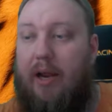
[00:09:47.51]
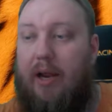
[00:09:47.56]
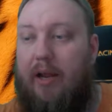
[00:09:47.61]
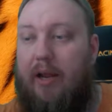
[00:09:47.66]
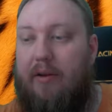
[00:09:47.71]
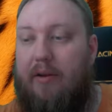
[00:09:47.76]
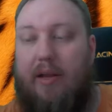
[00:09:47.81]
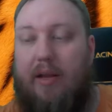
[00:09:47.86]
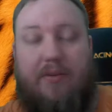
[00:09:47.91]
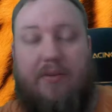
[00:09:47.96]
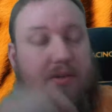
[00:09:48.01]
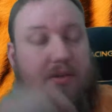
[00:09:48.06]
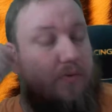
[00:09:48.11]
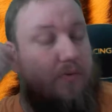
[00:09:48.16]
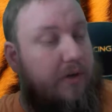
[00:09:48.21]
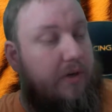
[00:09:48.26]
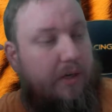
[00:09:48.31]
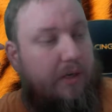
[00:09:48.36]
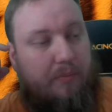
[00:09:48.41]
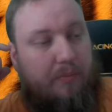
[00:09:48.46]
and
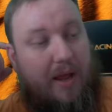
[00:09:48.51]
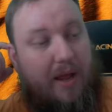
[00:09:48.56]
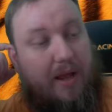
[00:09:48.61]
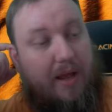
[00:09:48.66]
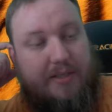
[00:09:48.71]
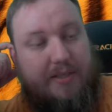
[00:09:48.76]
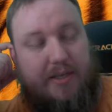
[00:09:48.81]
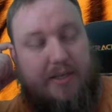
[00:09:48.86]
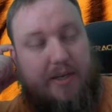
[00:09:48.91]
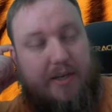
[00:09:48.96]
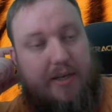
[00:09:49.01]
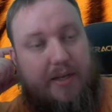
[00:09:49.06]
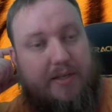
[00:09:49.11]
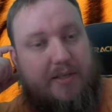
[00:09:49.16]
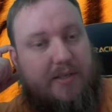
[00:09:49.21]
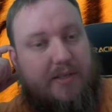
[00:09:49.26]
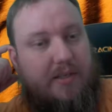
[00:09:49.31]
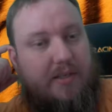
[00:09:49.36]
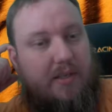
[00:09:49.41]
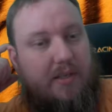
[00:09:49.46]
stream as it
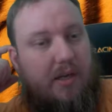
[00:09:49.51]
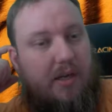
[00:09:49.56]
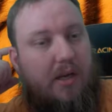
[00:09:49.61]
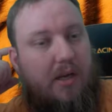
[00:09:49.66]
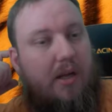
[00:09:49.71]
is,